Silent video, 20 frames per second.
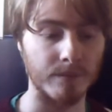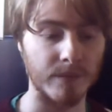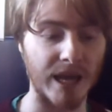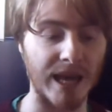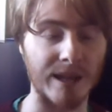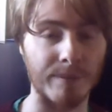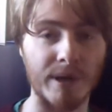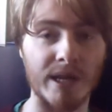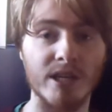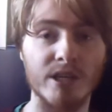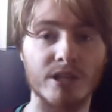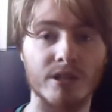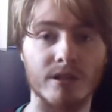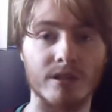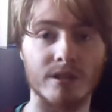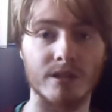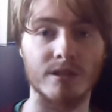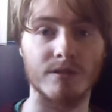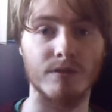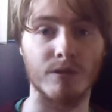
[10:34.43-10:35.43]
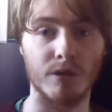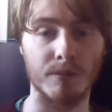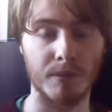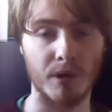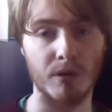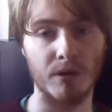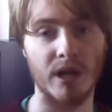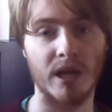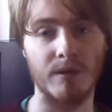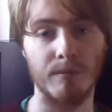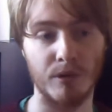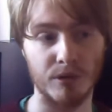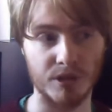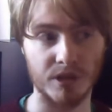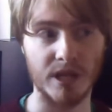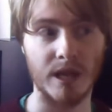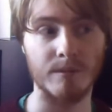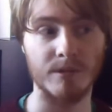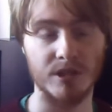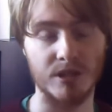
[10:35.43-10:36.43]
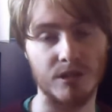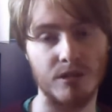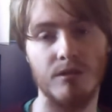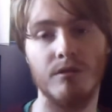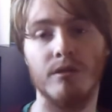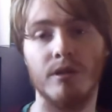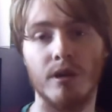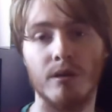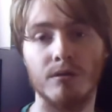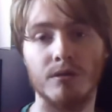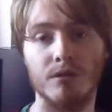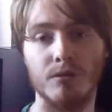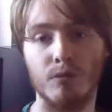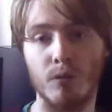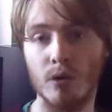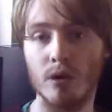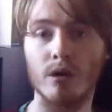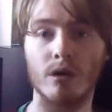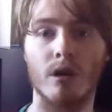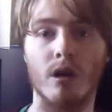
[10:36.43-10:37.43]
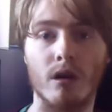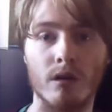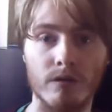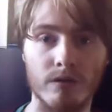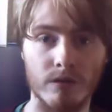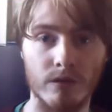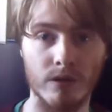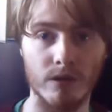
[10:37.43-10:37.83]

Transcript: animations for the mocap motion capture studio to work off,